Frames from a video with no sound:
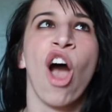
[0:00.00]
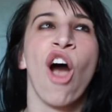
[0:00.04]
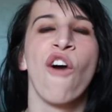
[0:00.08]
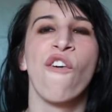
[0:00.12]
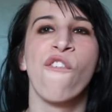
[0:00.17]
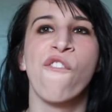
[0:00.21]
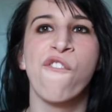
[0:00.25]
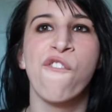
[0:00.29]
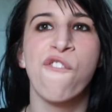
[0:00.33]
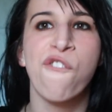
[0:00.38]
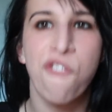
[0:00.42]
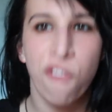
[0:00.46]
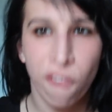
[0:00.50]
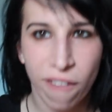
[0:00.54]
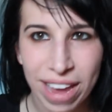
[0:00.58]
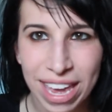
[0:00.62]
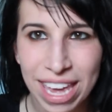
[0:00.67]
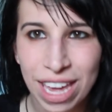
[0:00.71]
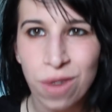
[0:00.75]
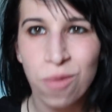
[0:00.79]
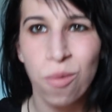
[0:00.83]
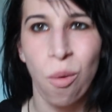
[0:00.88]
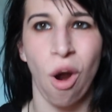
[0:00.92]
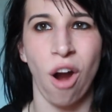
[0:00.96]

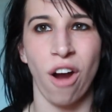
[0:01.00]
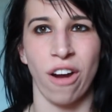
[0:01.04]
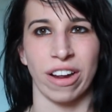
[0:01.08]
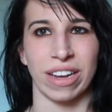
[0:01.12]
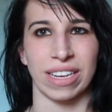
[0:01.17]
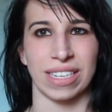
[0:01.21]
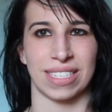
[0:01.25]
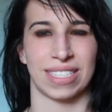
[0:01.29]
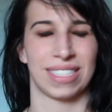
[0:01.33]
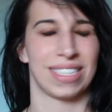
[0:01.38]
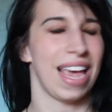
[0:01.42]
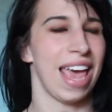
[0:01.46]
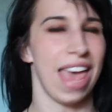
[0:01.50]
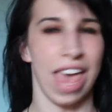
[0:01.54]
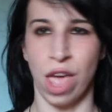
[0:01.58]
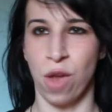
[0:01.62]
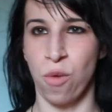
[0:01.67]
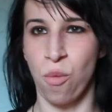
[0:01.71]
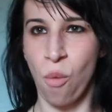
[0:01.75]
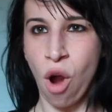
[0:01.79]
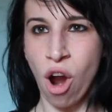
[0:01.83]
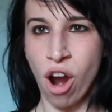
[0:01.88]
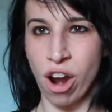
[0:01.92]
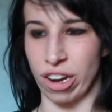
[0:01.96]
friggin' works.
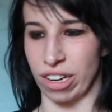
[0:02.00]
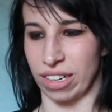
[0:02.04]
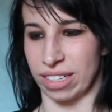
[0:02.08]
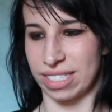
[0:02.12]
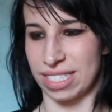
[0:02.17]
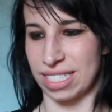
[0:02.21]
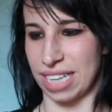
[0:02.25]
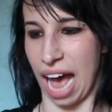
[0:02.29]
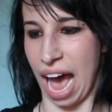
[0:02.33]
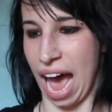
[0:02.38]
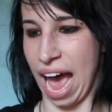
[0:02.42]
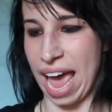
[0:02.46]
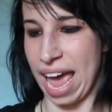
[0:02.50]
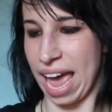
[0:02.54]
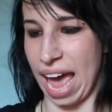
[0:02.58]
It works.